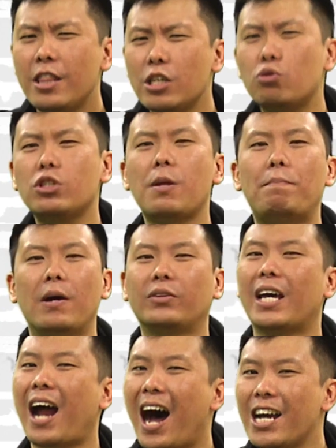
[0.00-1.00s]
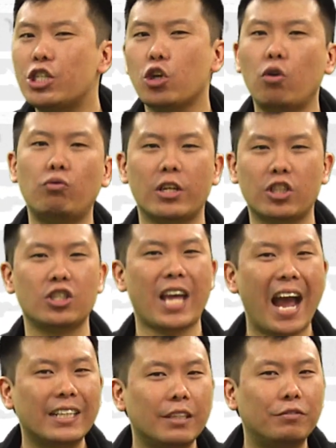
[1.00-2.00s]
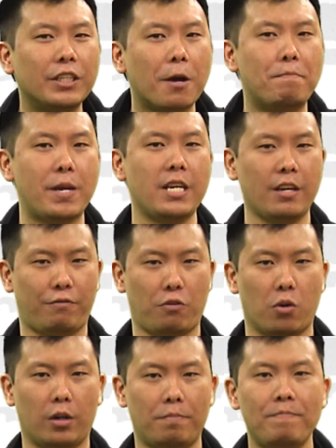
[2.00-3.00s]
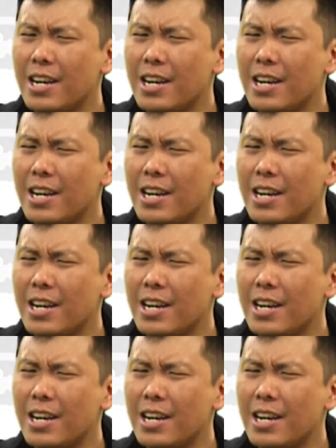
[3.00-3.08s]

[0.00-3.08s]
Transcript: This was the belt that I saw wrestlers actively competing for.